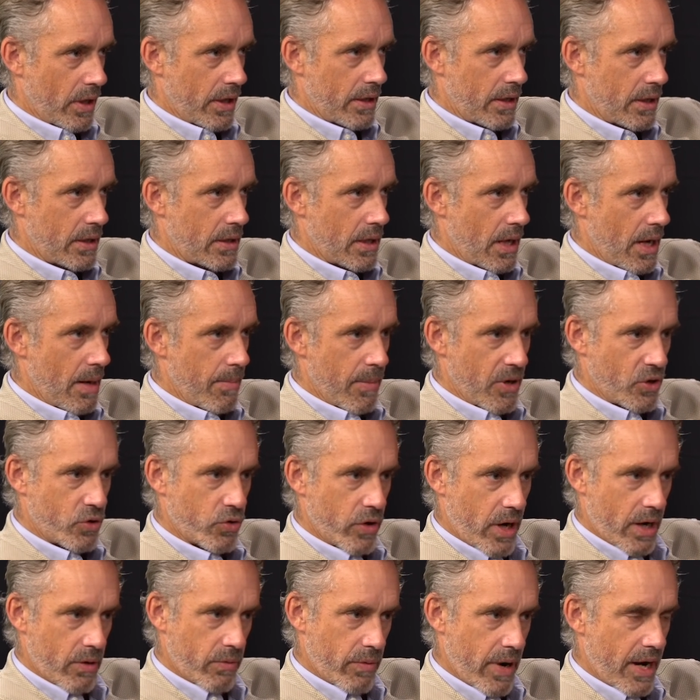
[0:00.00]
one at a time and
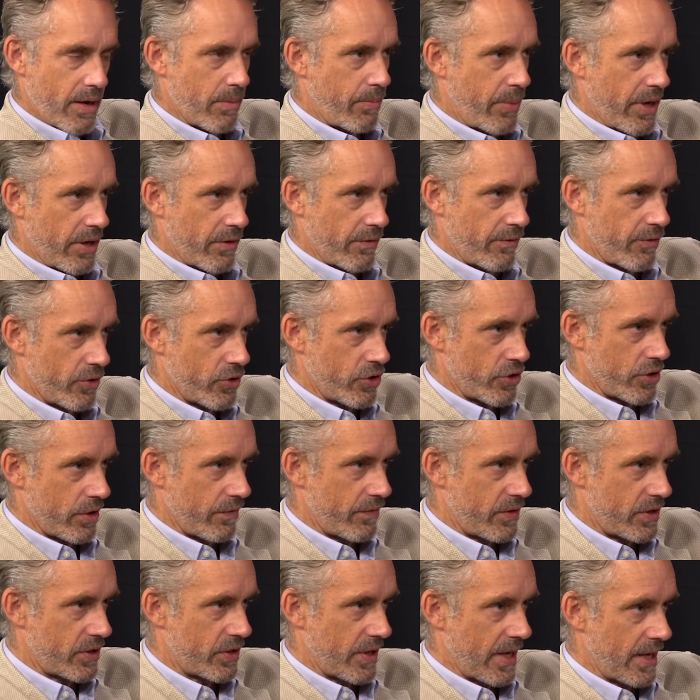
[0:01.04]
try to write a better version
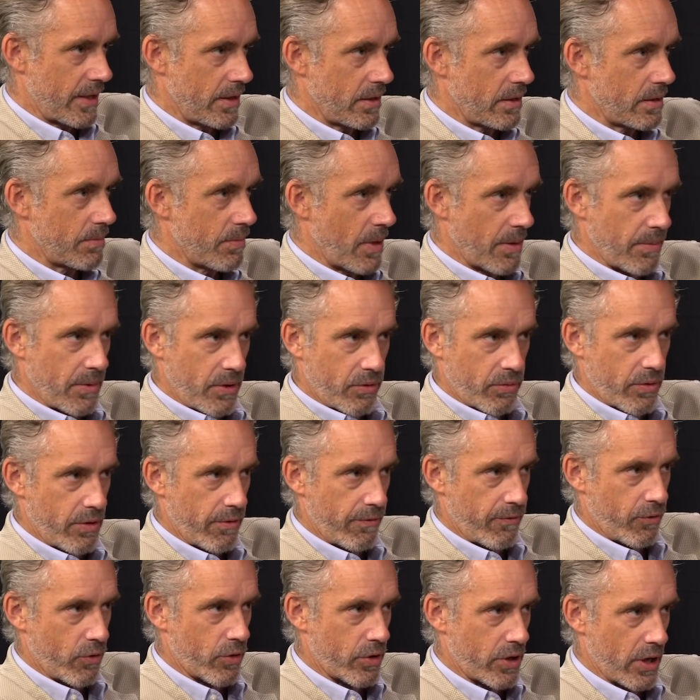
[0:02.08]
of the sentence, maybe three
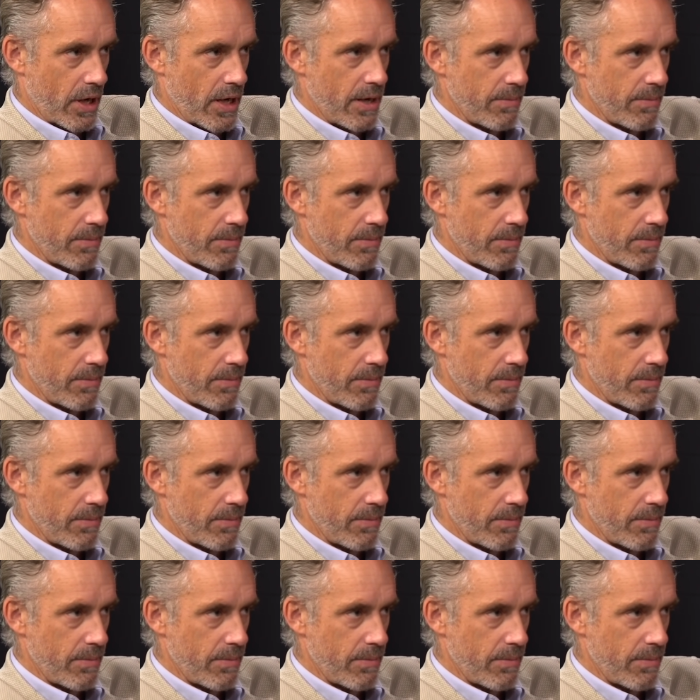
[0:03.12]
or four